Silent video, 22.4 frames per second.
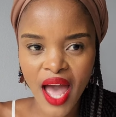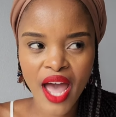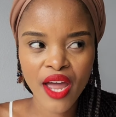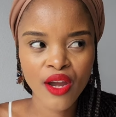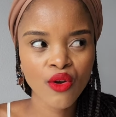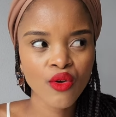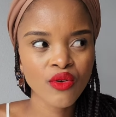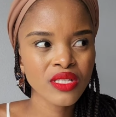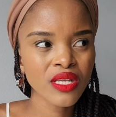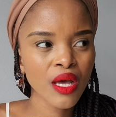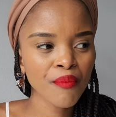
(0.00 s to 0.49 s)
I
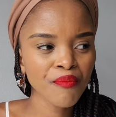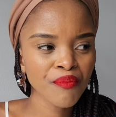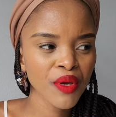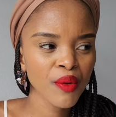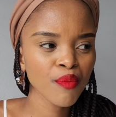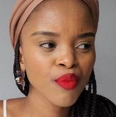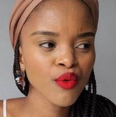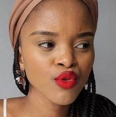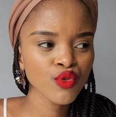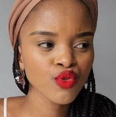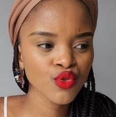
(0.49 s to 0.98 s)
know some
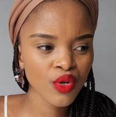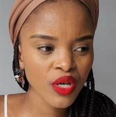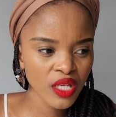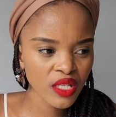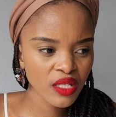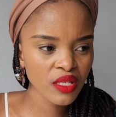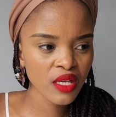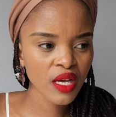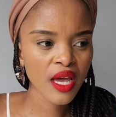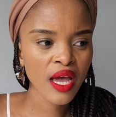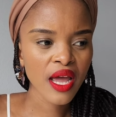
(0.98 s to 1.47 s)
people do
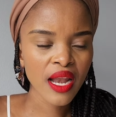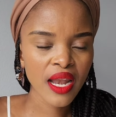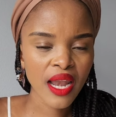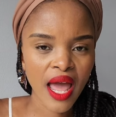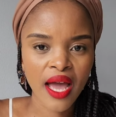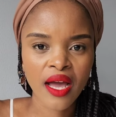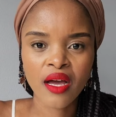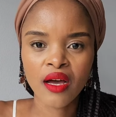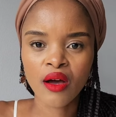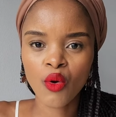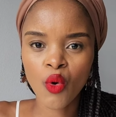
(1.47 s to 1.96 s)
it
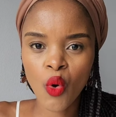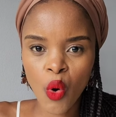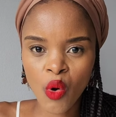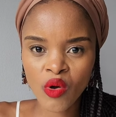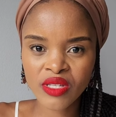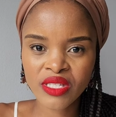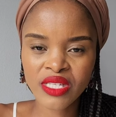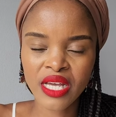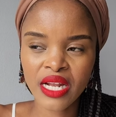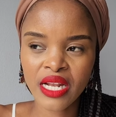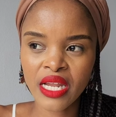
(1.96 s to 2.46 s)
like
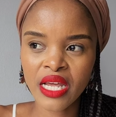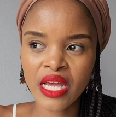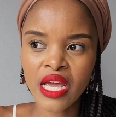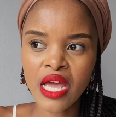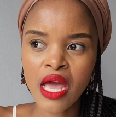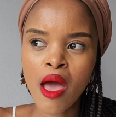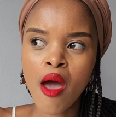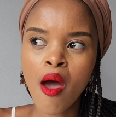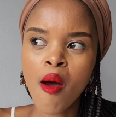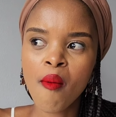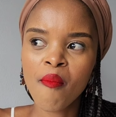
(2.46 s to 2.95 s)
quarterly,